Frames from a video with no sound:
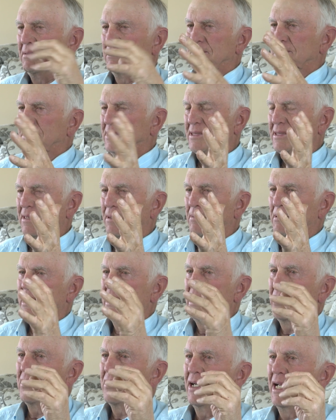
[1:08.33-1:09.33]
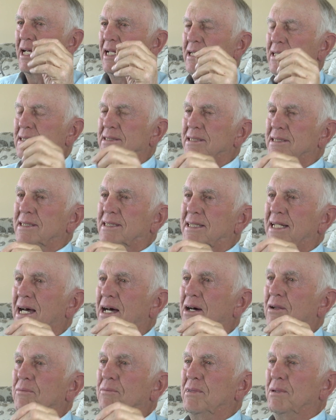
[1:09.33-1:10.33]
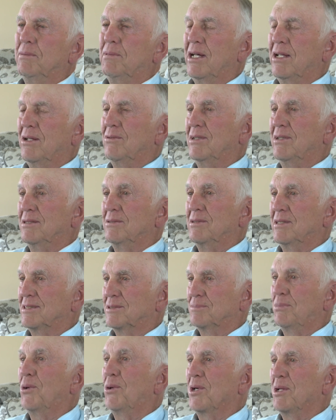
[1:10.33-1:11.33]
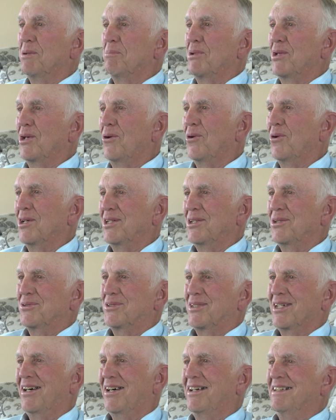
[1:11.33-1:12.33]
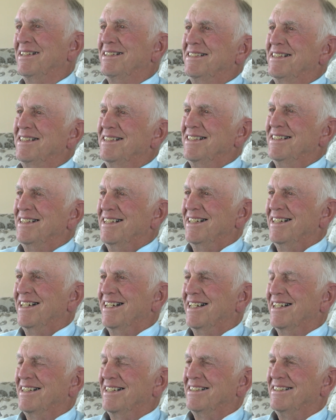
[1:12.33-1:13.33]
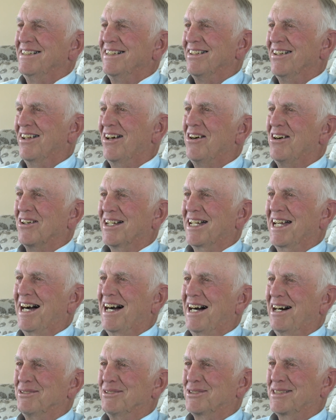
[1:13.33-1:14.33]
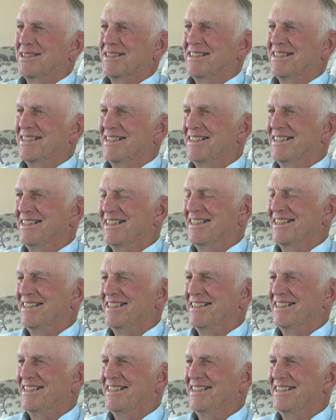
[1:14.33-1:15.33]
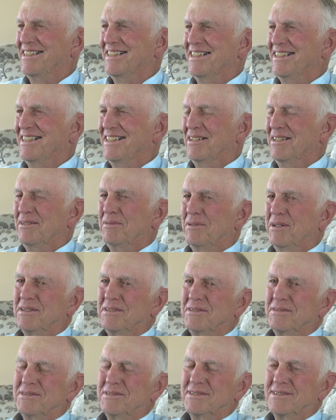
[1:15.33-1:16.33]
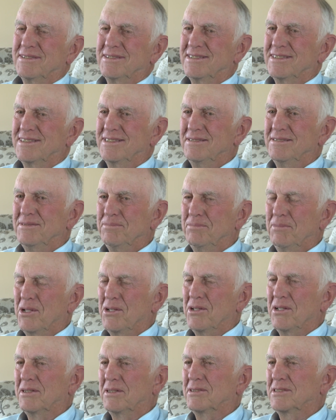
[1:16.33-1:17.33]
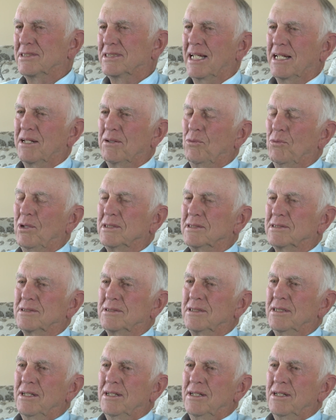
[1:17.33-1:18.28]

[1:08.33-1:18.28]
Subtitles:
and some of the other ladies in town. By the way, I was born in Peoria, Utah, in a log house. My mother said once,